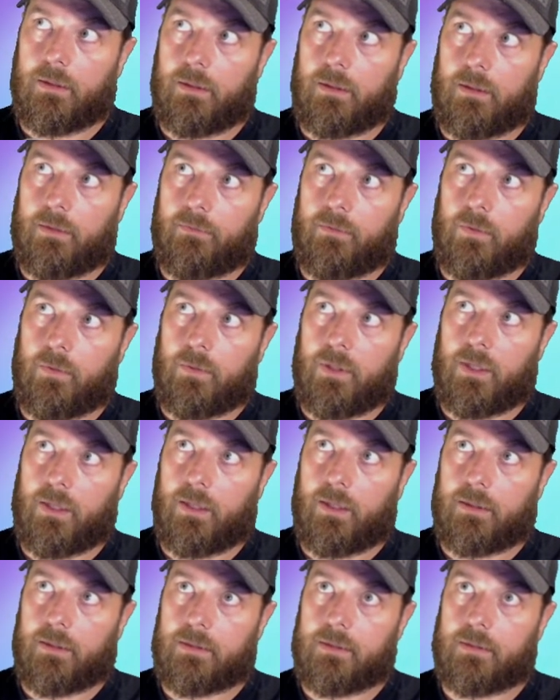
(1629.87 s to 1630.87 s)
if you
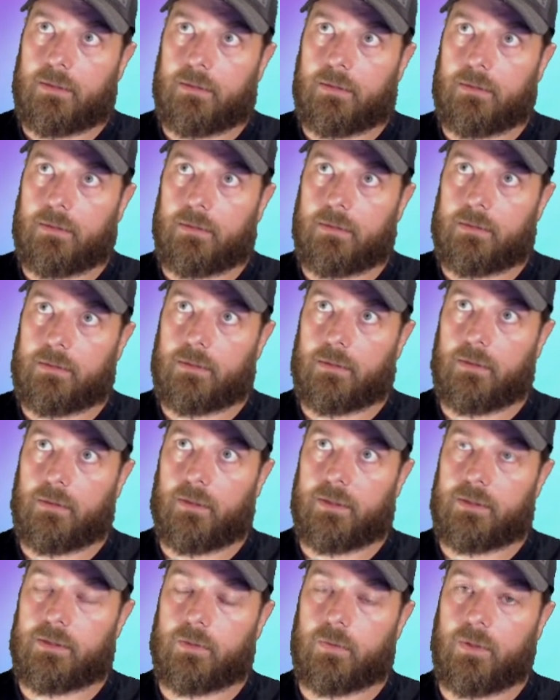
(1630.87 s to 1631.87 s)
get, so
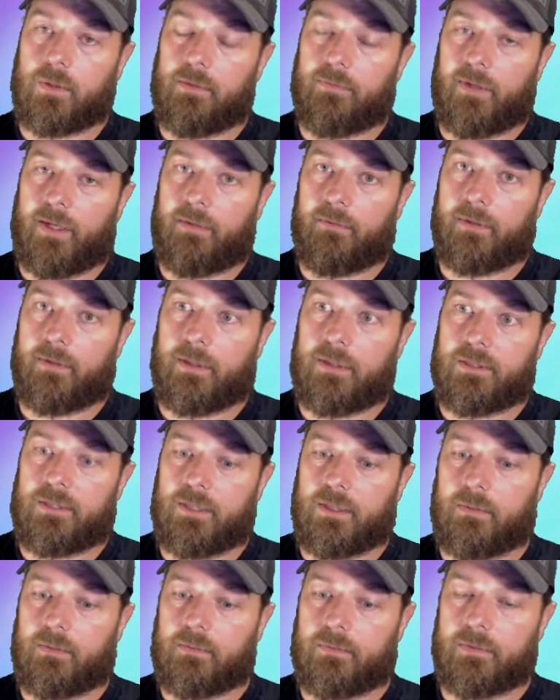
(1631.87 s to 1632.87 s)
it's 2,500
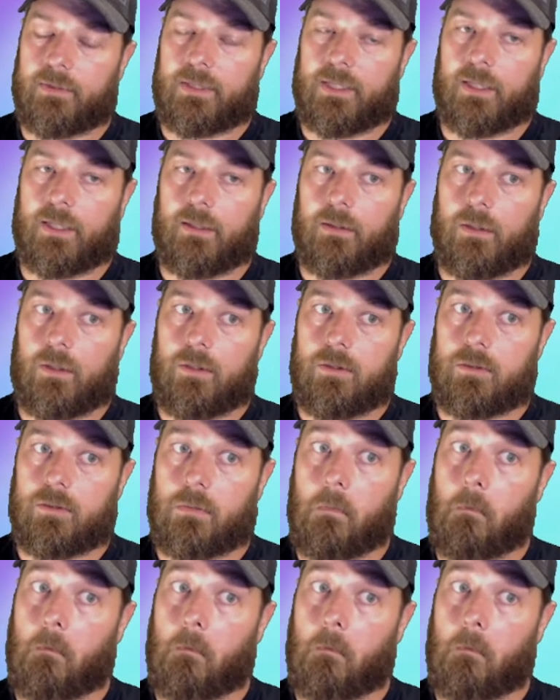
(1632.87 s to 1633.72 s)
gems for 10 of those.